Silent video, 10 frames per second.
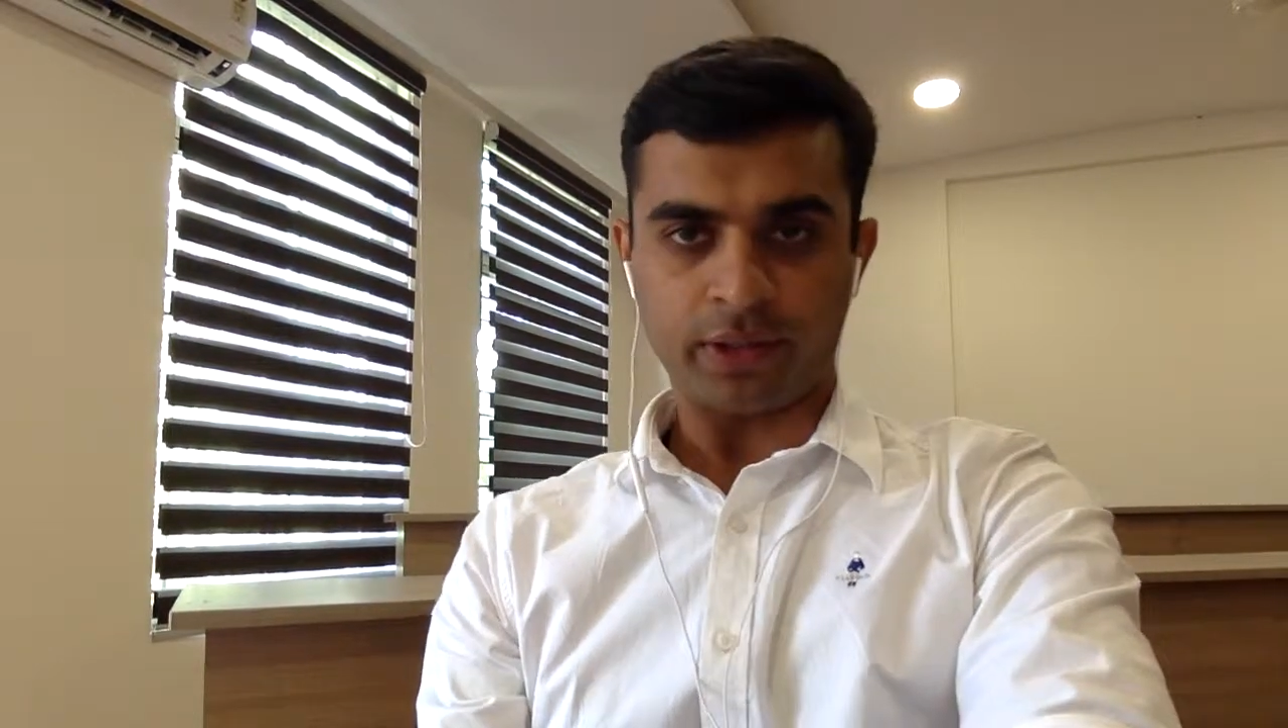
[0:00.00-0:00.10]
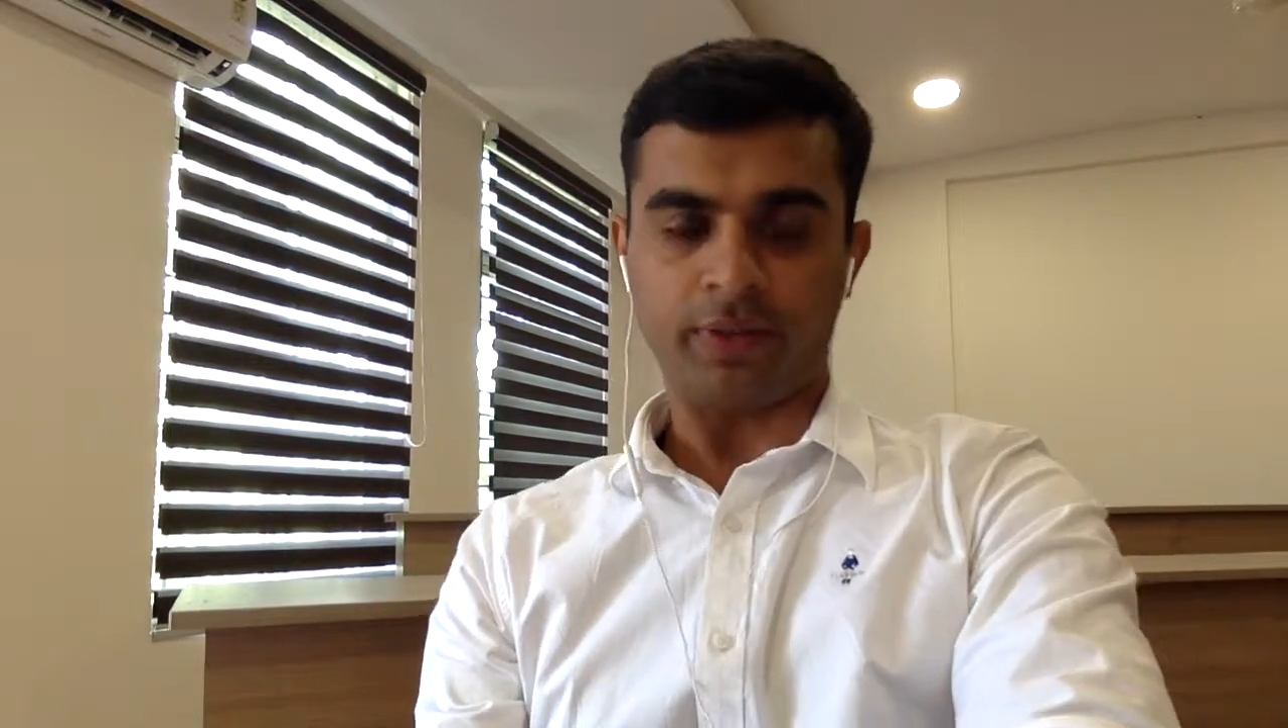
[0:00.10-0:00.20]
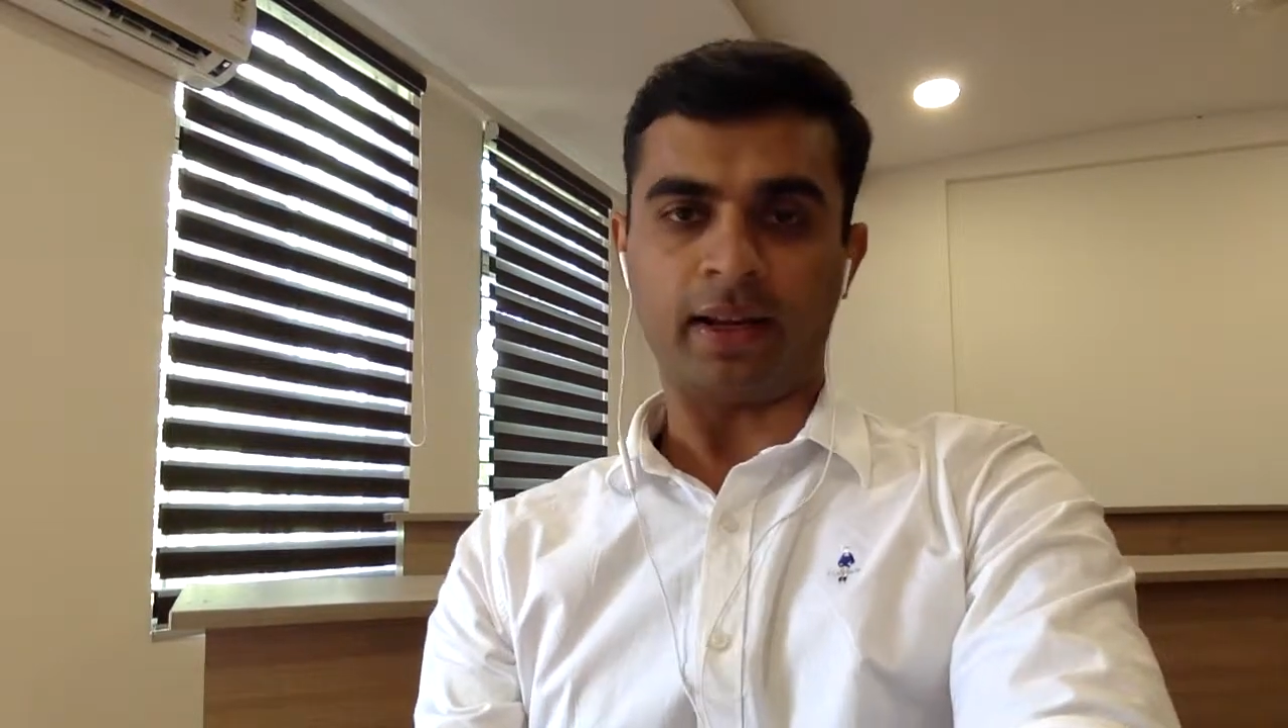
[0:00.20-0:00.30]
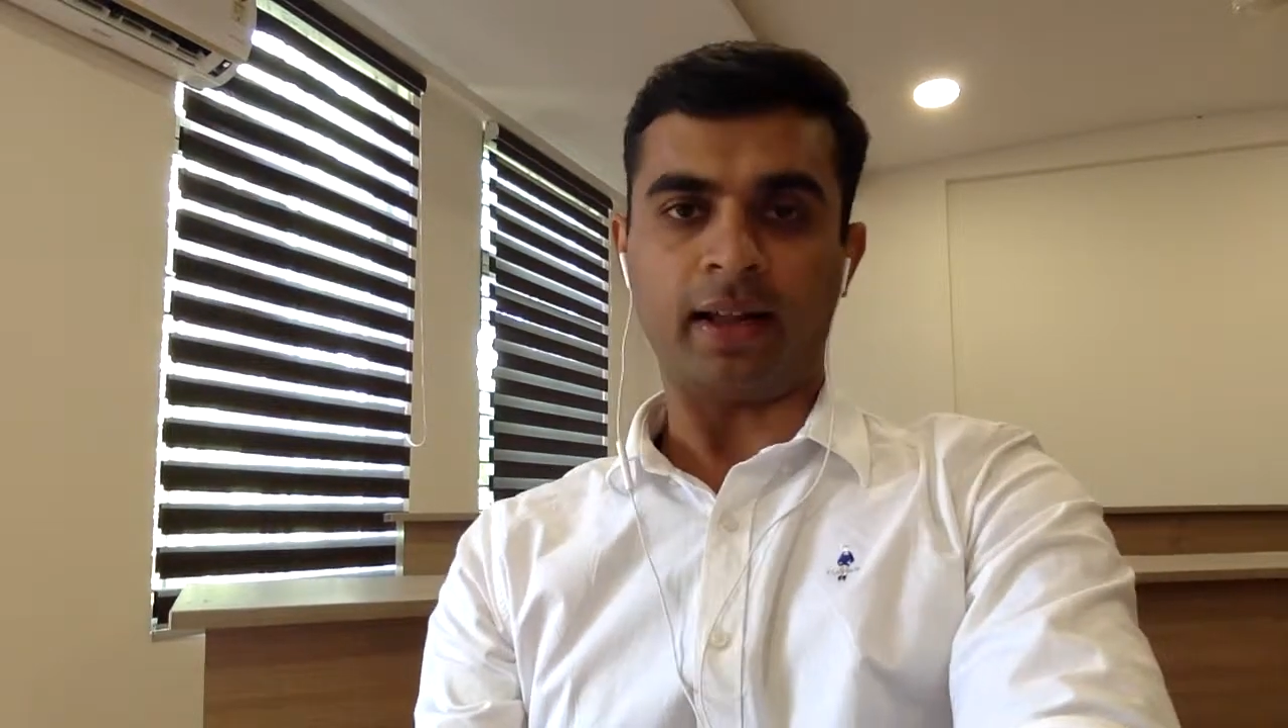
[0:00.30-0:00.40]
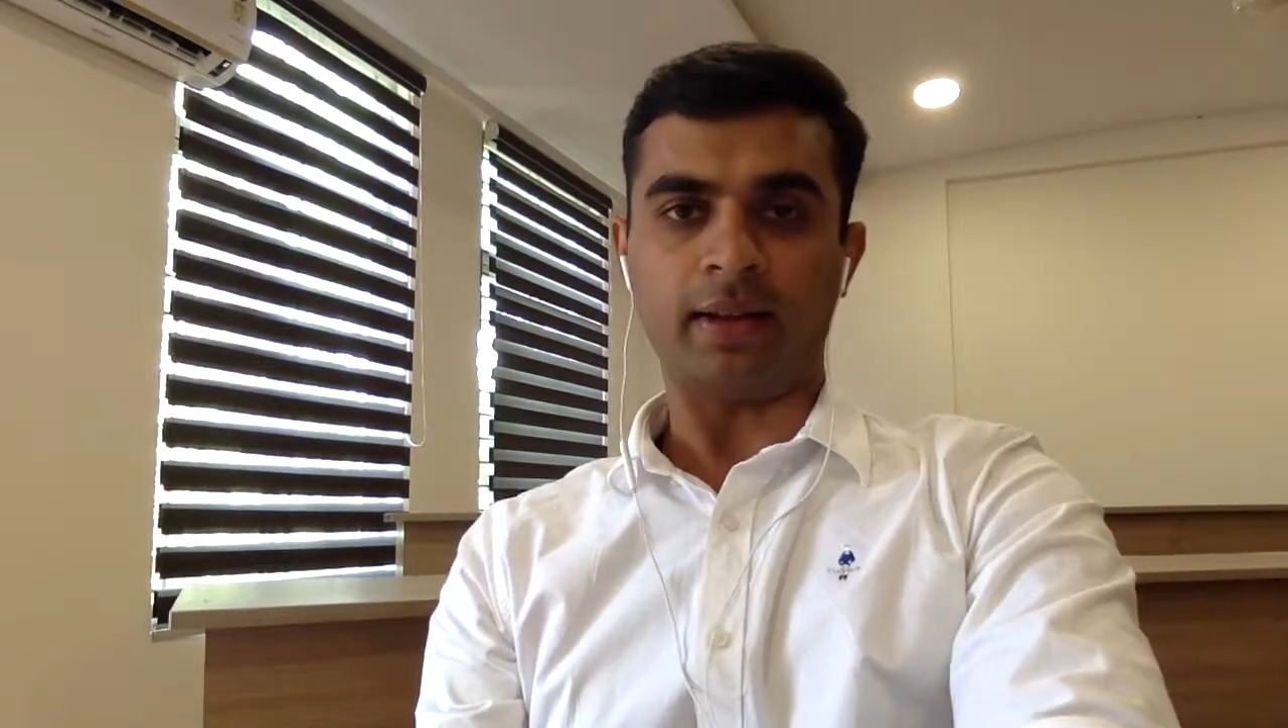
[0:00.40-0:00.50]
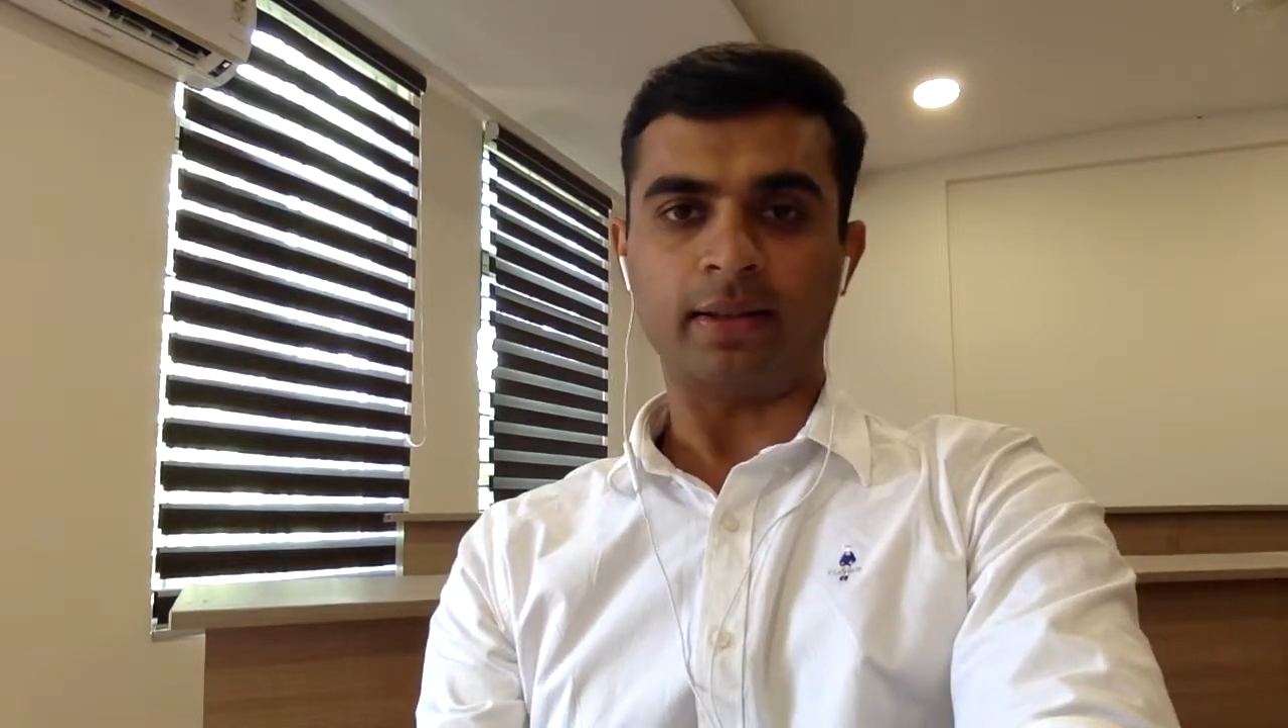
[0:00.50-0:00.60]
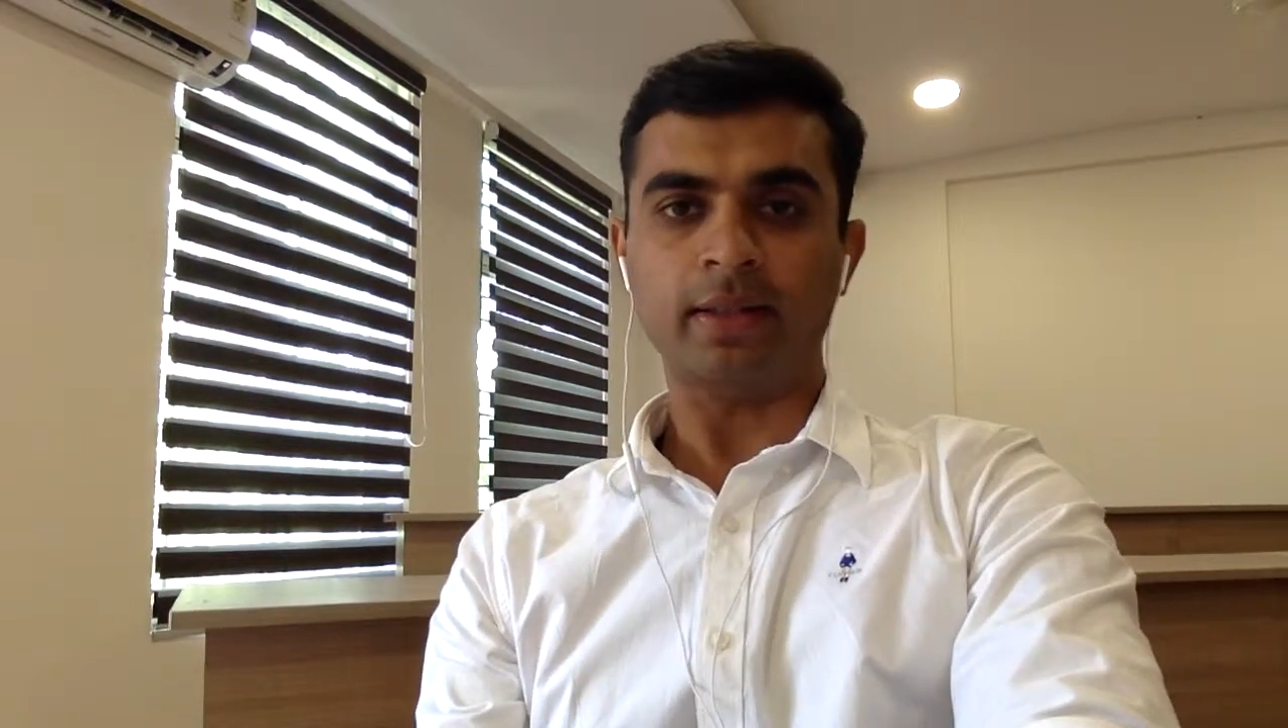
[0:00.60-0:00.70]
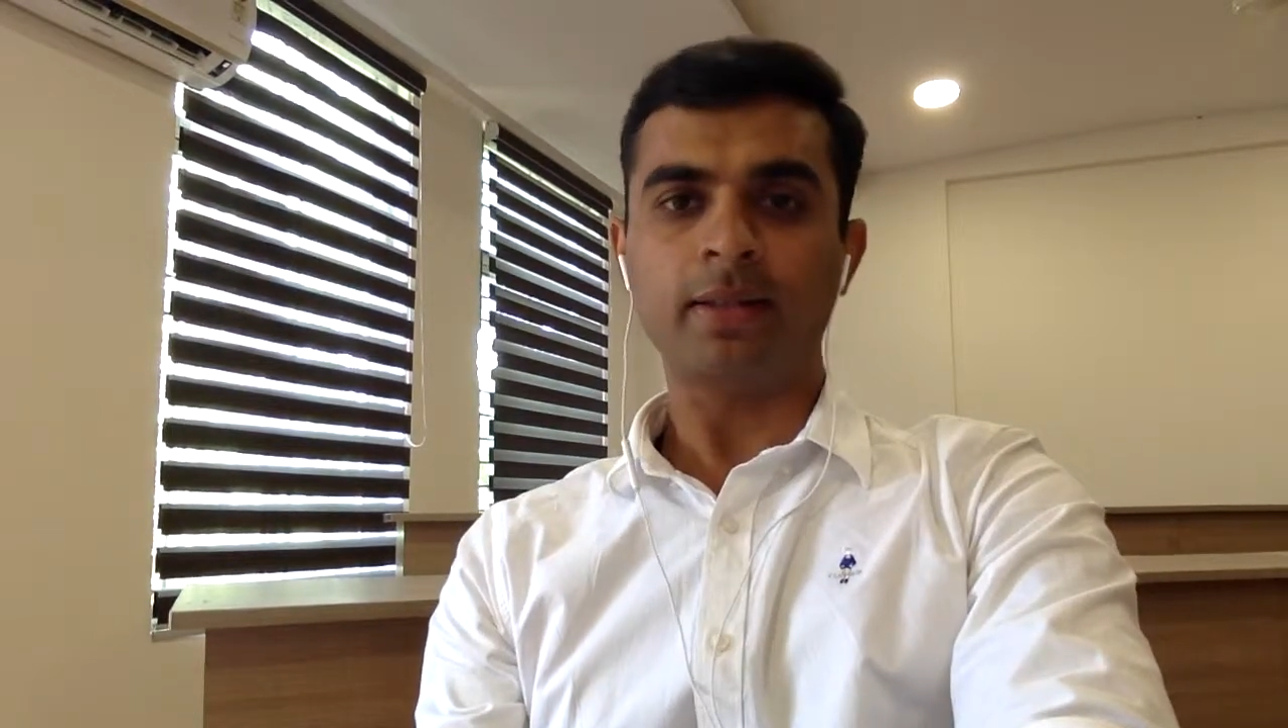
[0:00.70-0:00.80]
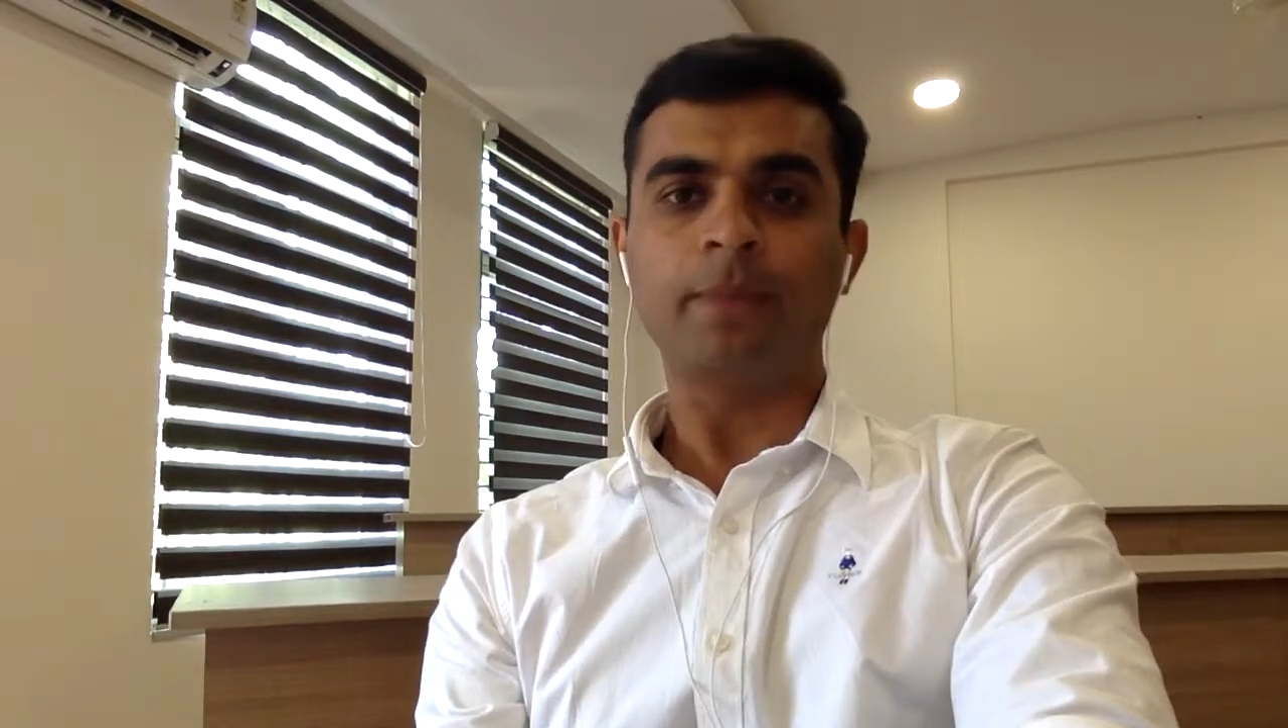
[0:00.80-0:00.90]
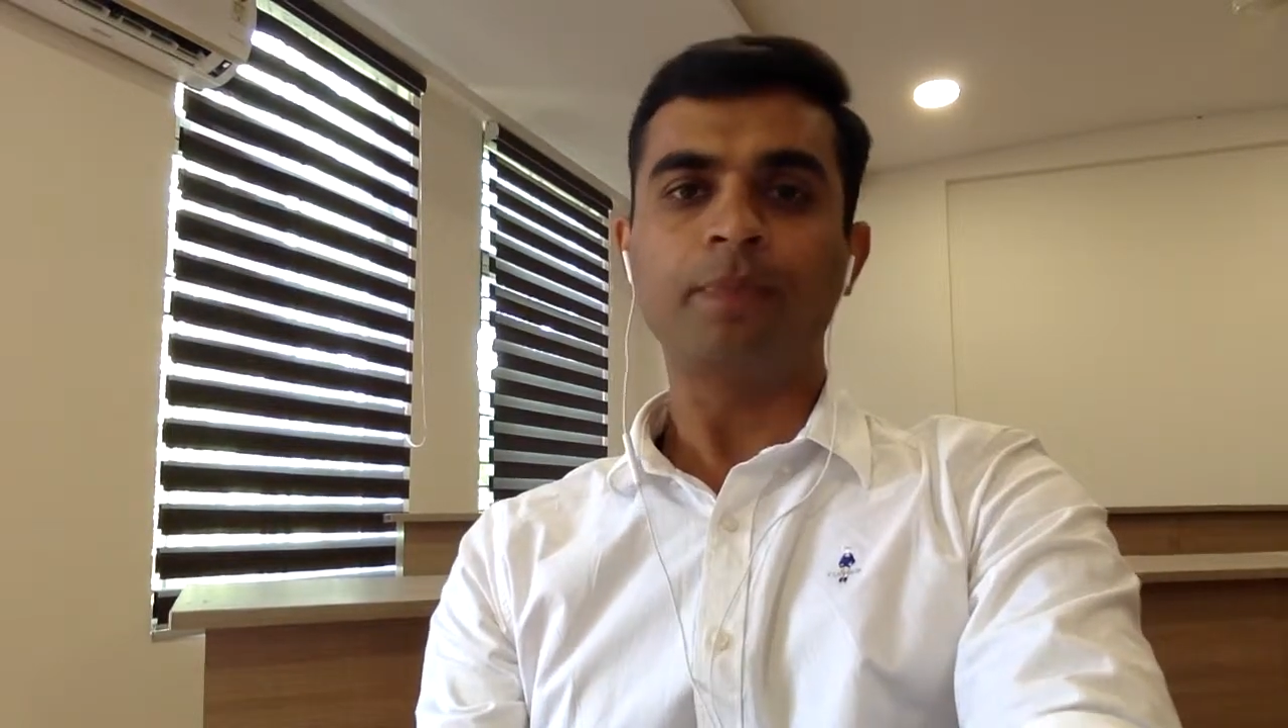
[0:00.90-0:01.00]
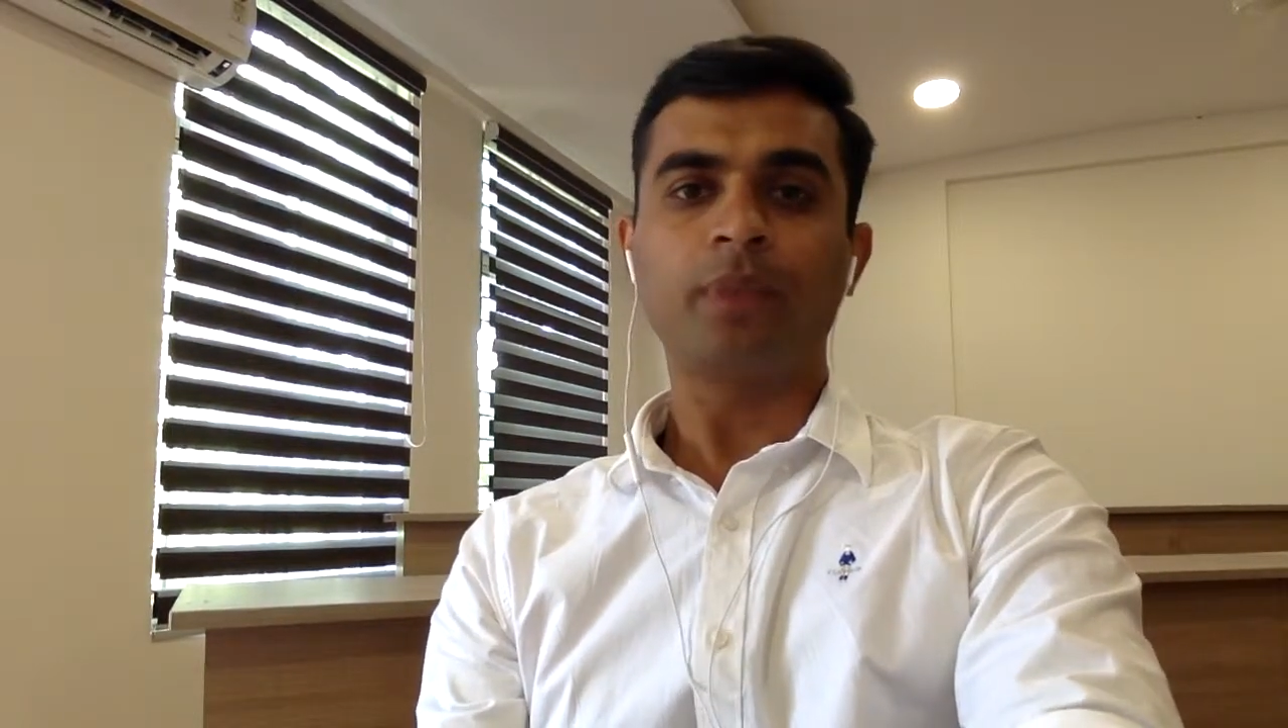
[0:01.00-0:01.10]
of analysis.